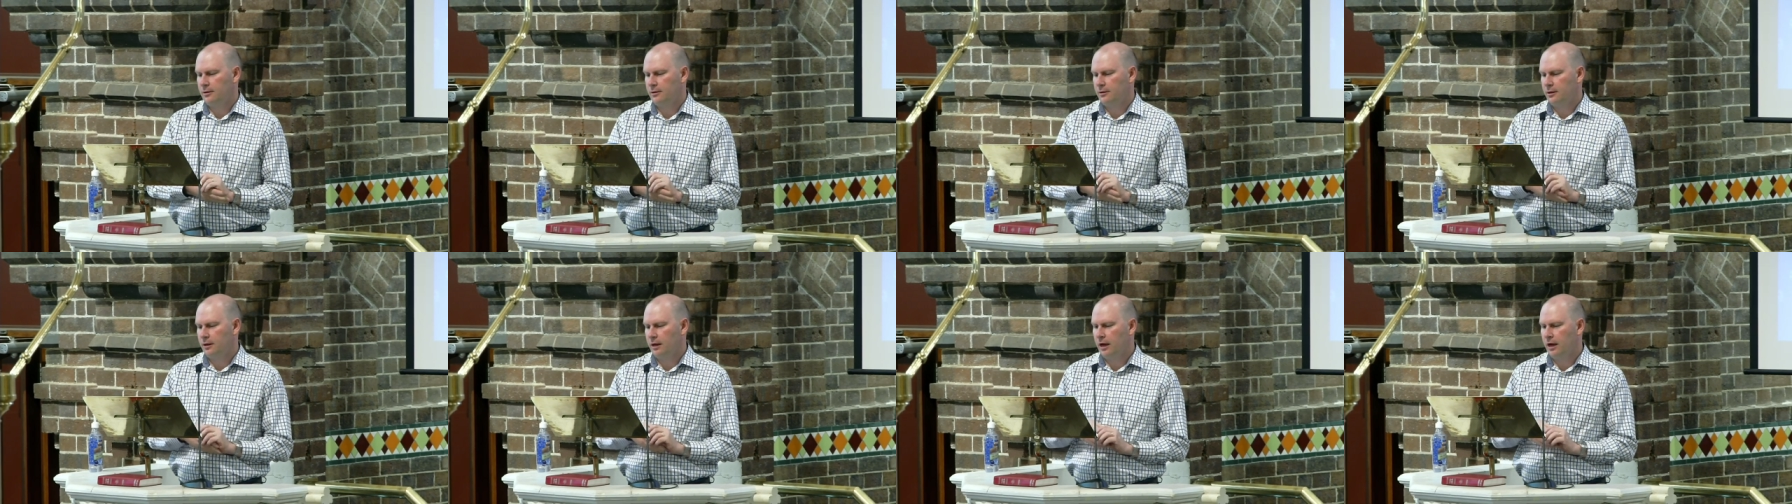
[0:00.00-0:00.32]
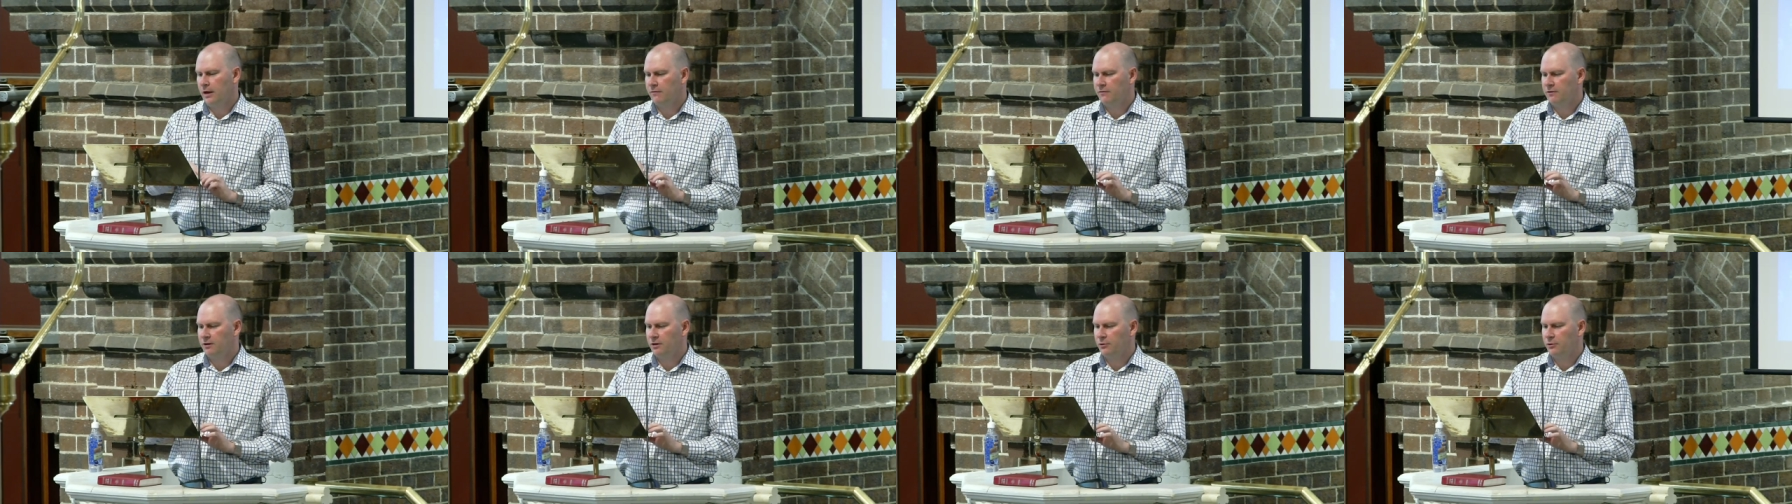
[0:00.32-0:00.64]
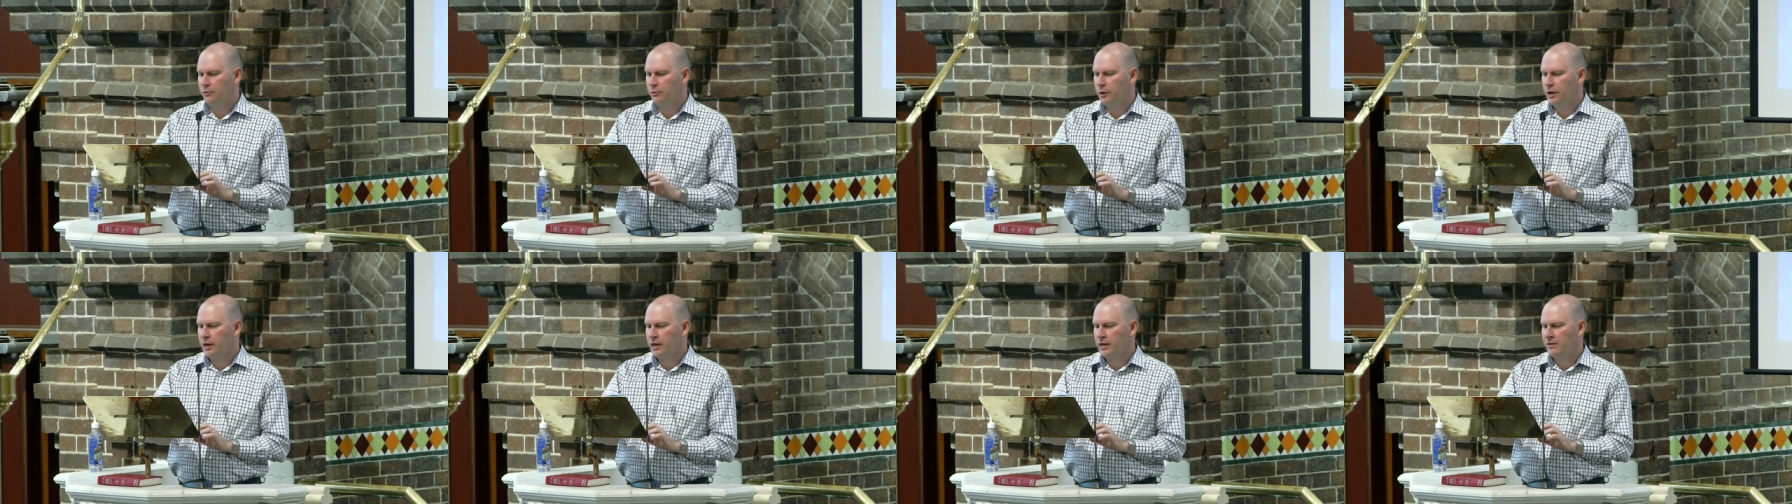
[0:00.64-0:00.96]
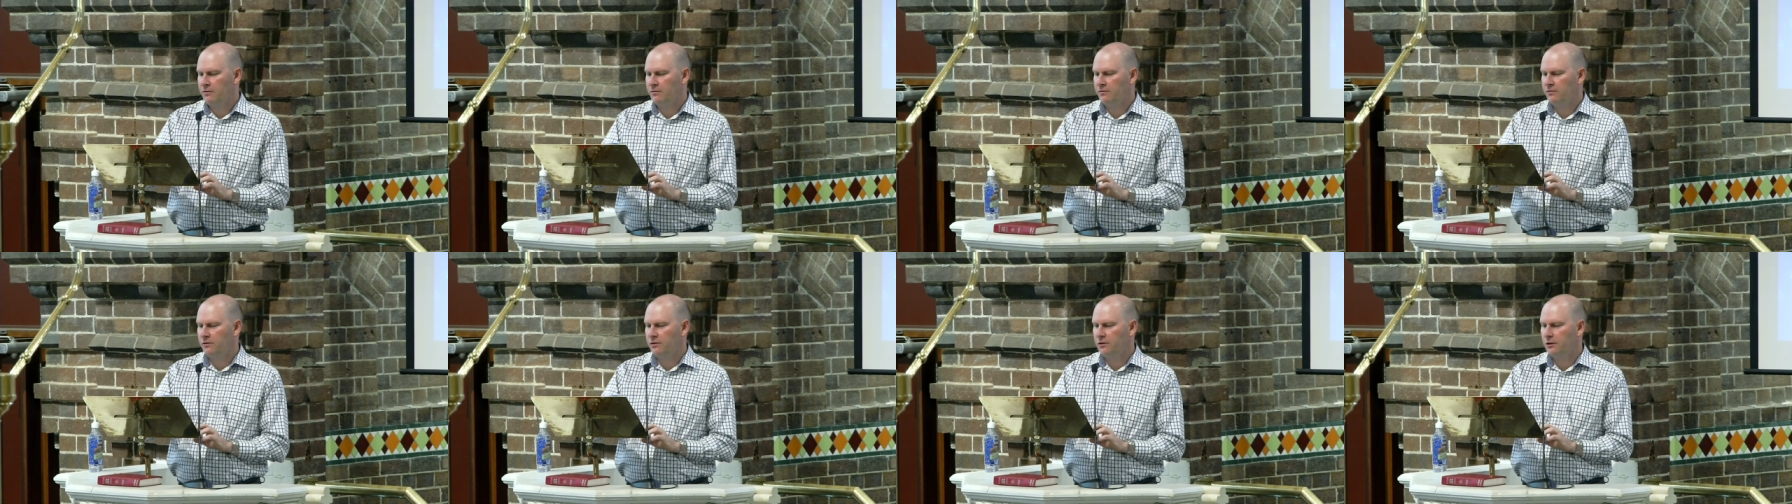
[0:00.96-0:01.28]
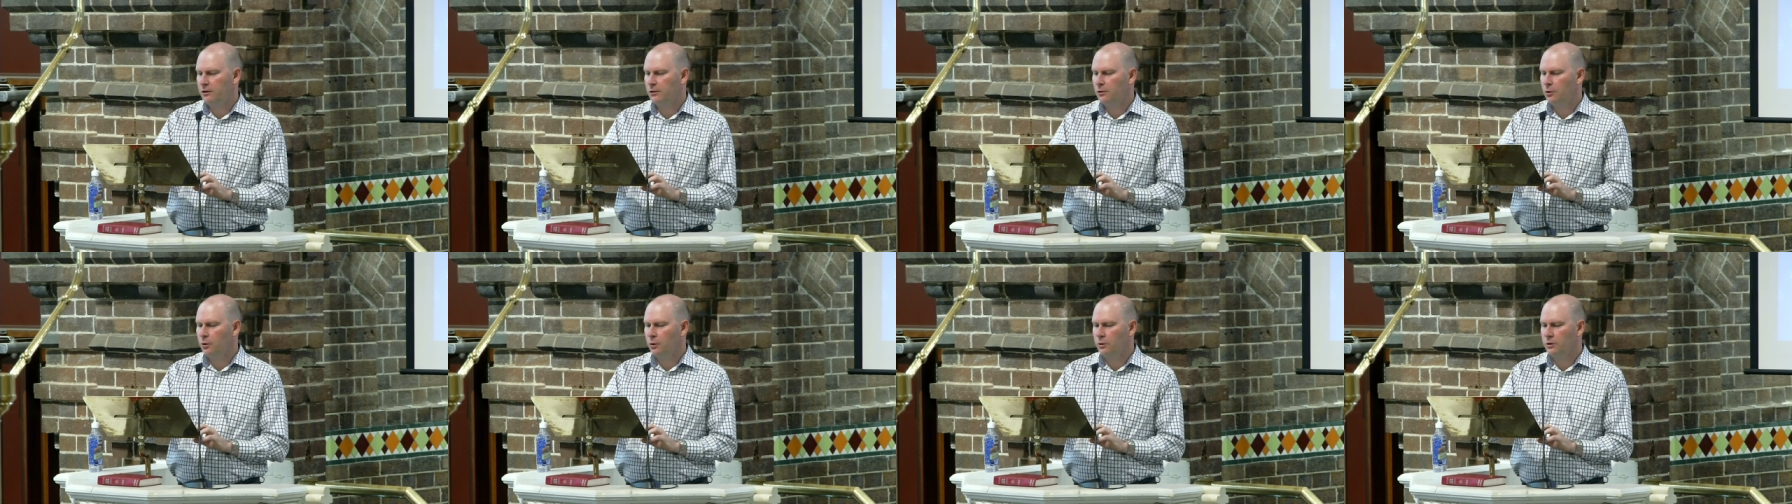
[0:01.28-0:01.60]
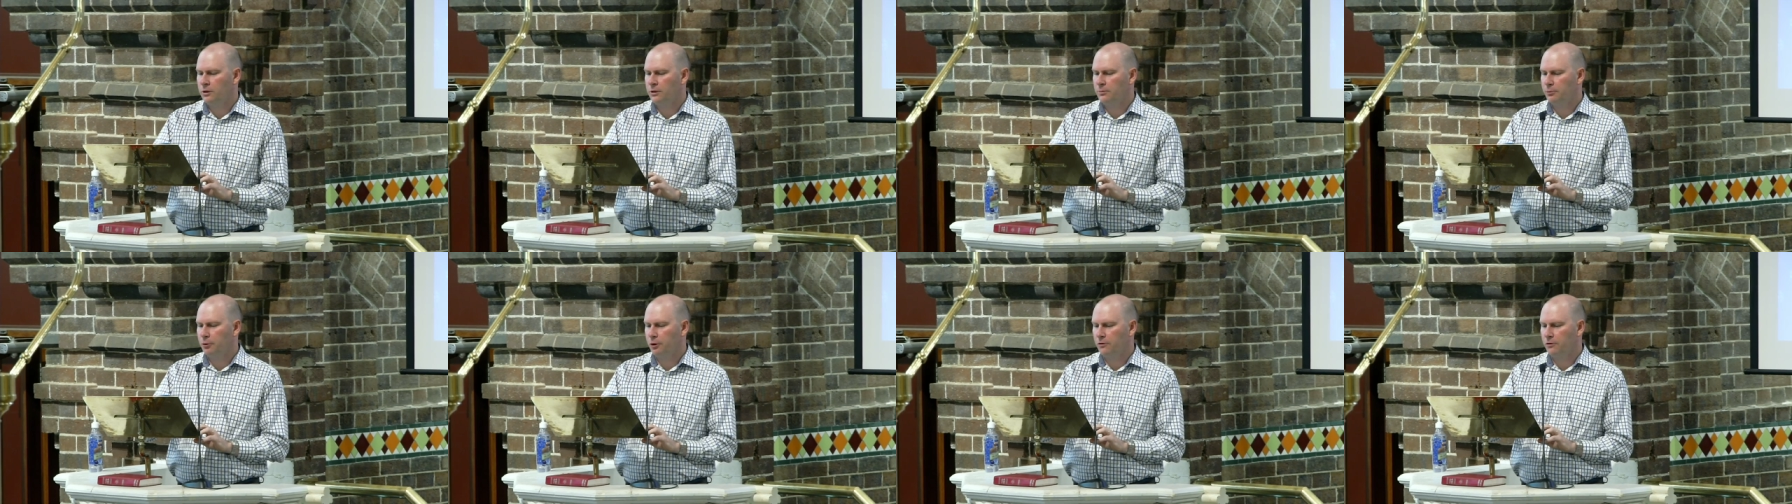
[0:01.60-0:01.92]
After the reading from the law and the
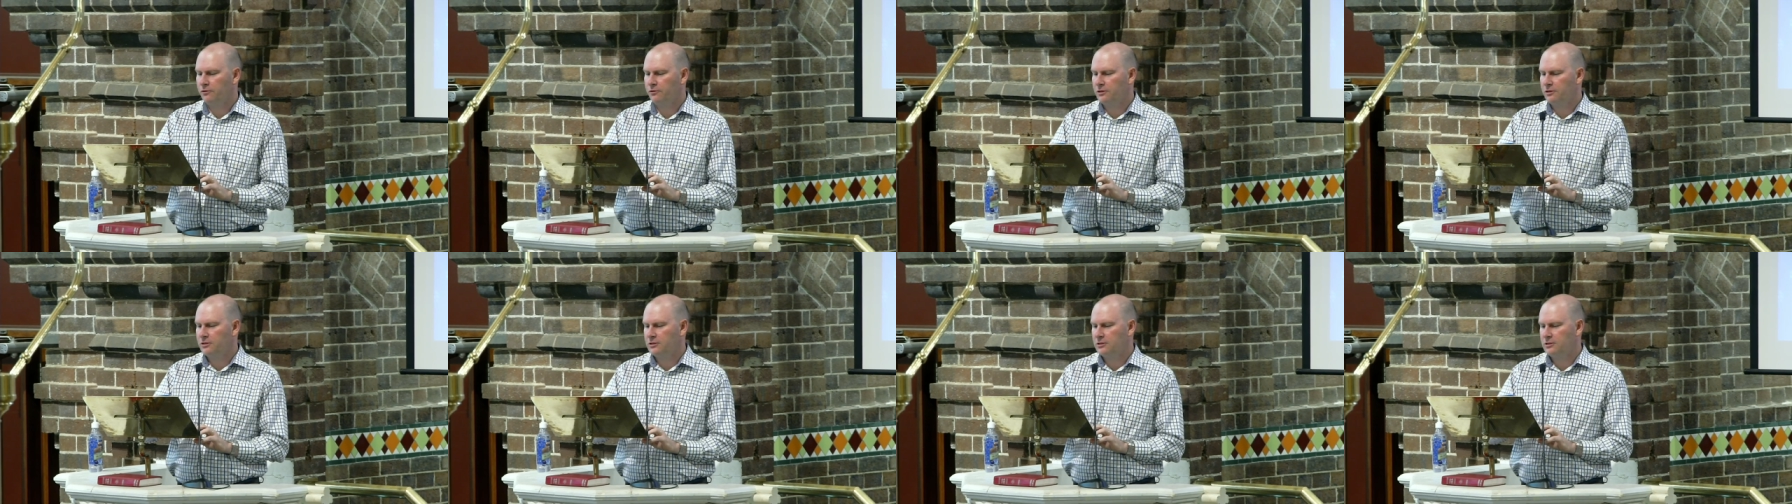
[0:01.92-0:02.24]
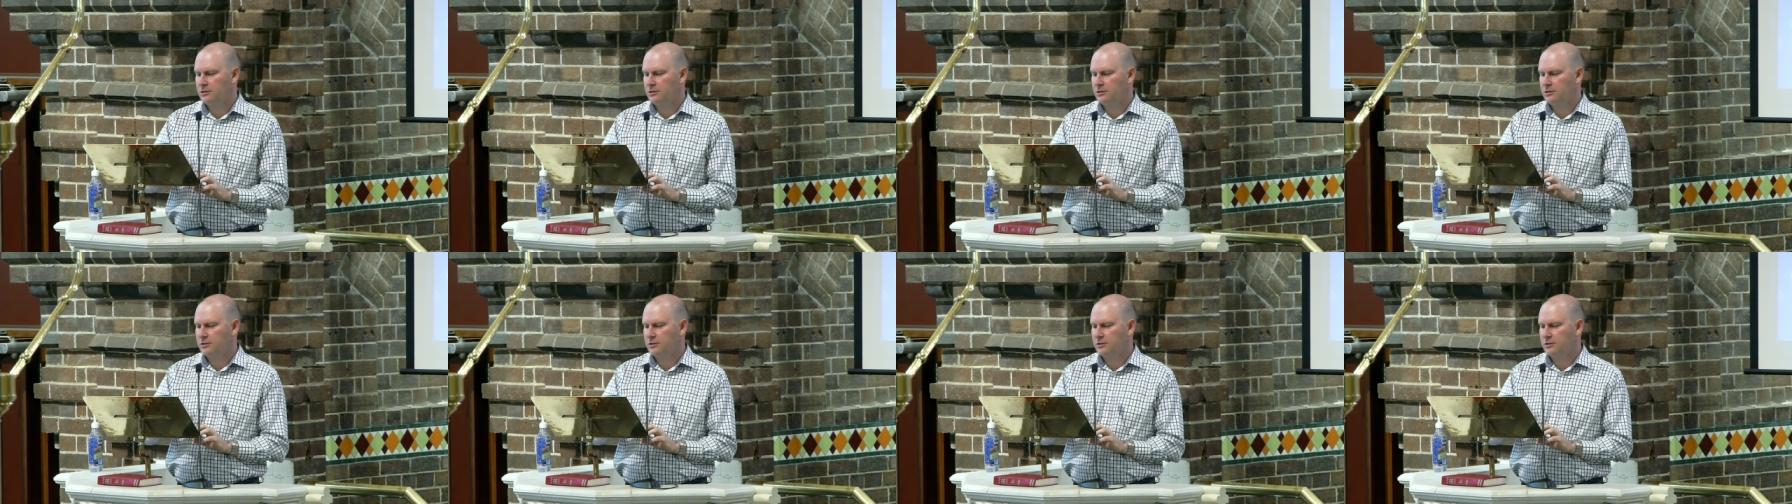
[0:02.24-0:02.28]
prophets,